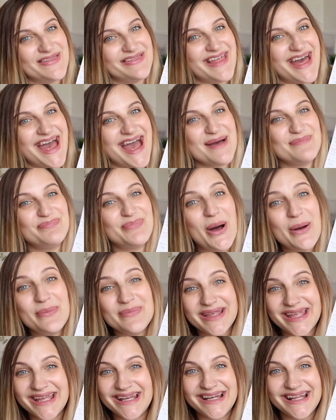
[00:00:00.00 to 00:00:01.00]
on there
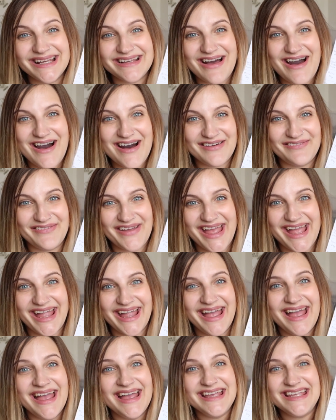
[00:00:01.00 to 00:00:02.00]
pumpkin
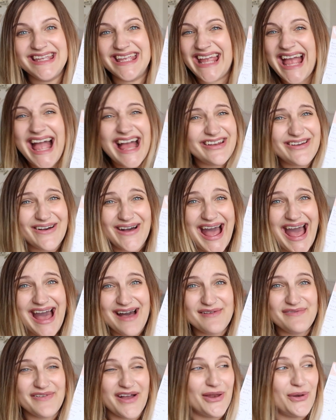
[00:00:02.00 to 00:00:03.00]
carving. You cannot
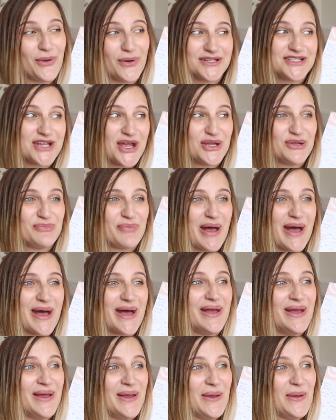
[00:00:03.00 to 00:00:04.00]
have an
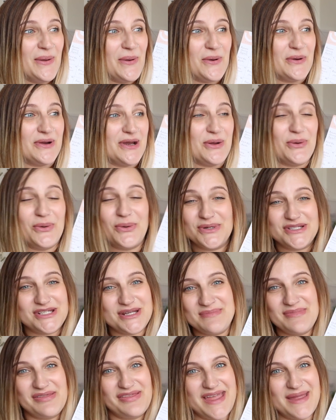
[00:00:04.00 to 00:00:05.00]
October or an
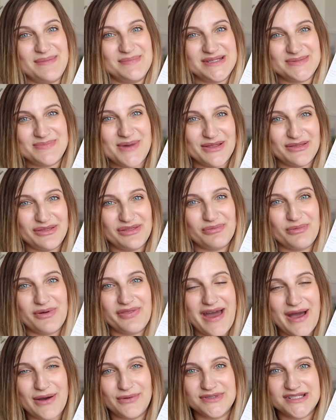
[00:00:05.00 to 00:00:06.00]
autumn themed month
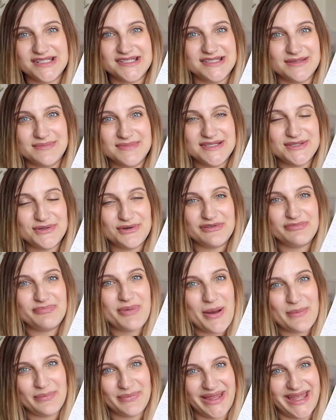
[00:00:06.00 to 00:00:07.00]
without some sort of
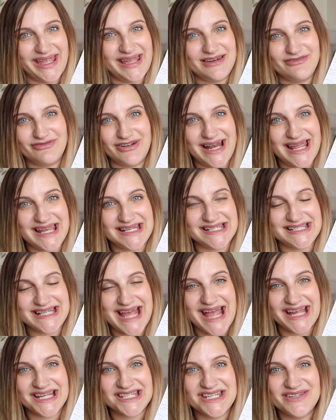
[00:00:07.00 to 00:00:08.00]
pumpkin related
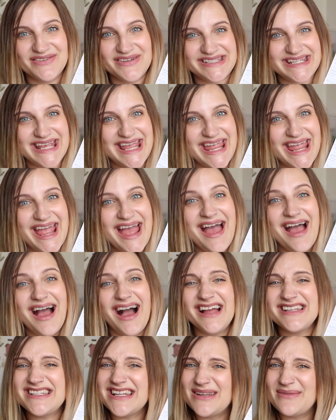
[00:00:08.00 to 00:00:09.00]
activity.
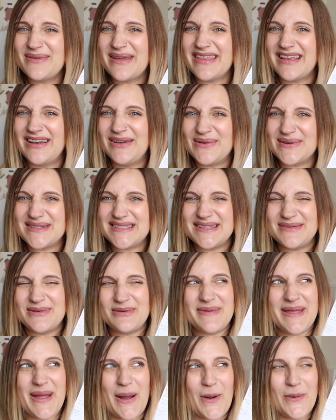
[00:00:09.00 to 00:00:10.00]
I don't know whether Lawson
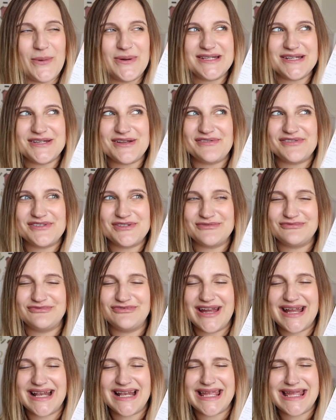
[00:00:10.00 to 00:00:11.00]
will be old enough to
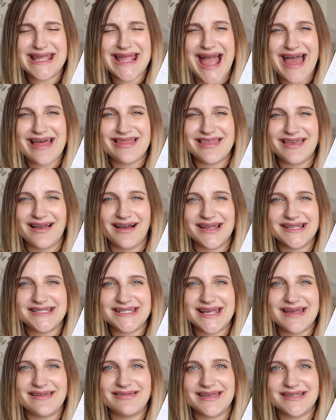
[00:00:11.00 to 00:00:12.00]
really get the
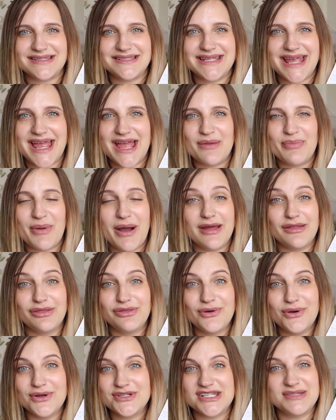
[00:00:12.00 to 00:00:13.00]
idea this year, but I
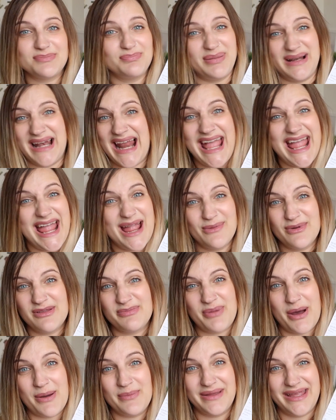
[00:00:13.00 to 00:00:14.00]
thought just playing
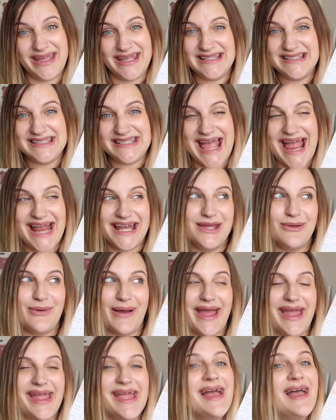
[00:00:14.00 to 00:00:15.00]
with pumpkins
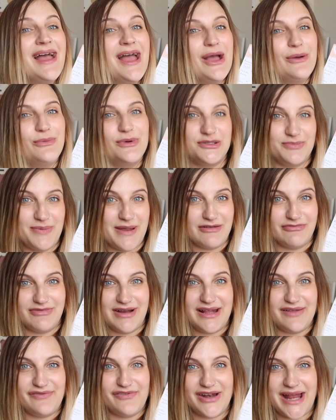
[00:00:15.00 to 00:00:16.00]
anyway would be a
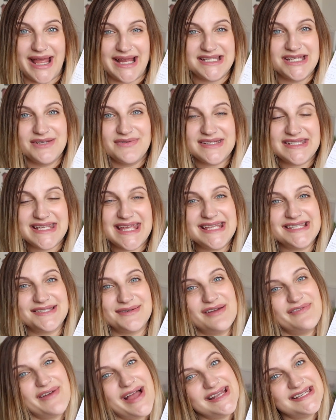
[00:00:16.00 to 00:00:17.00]
really fun activity, so
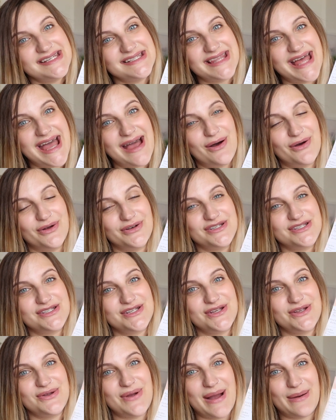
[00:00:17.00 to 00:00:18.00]
I've added that
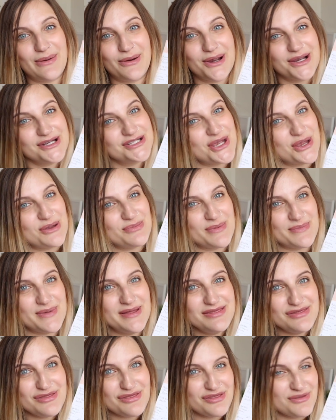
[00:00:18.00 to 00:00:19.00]
onto our October
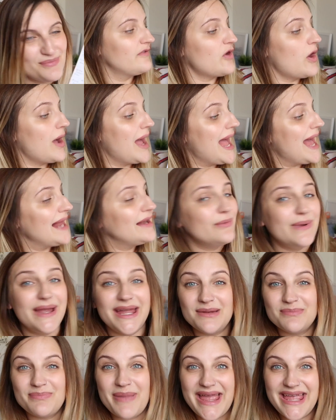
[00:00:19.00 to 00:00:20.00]
month. I've got
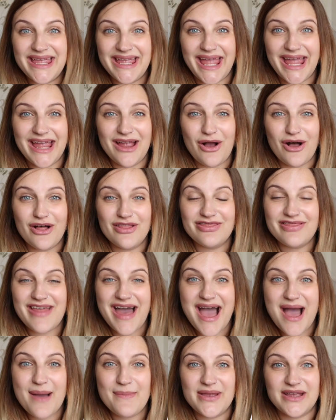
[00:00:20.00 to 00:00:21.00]
Halloween baking on
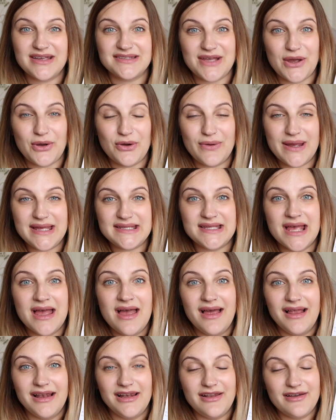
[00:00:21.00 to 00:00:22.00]
there because I always
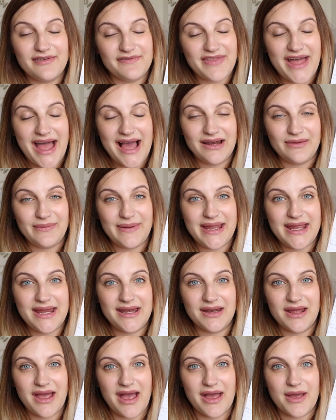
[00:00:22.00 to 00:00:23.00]
love the
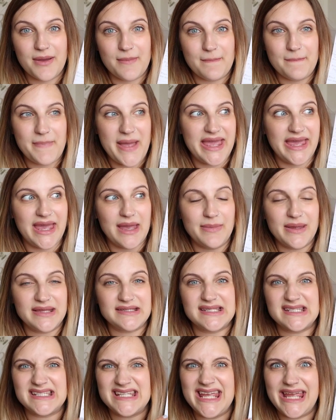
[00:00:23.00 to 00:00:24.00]
Halloween baking
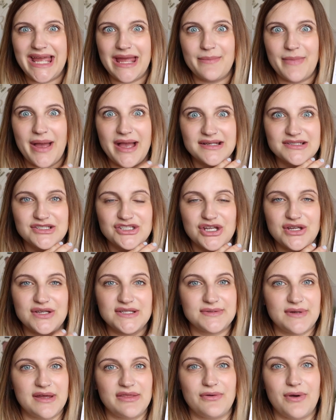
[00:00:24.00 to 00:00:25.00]
bits that TK Maxx do,
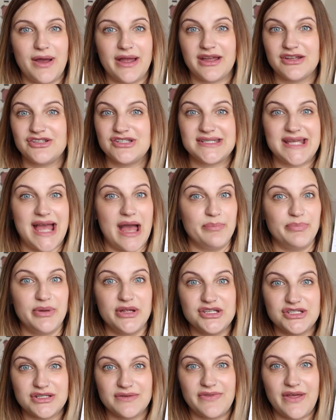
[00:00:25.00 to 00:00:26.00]
so I thought I could just get a
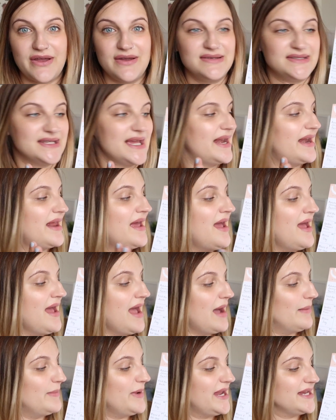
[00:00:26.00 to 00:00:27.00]
bunch of those in
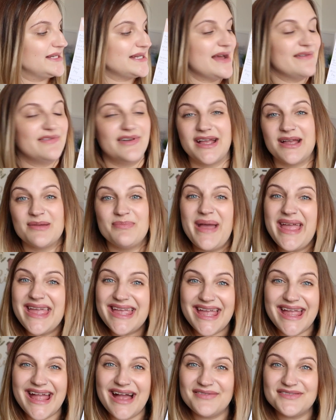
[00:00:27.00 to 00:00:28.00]
and we could have like a
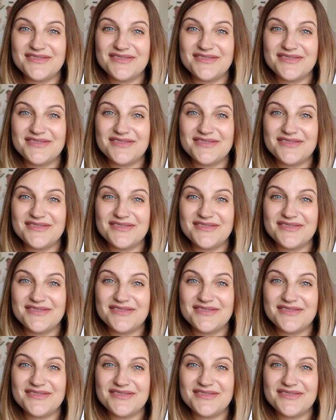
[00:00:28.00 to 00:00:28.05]
baking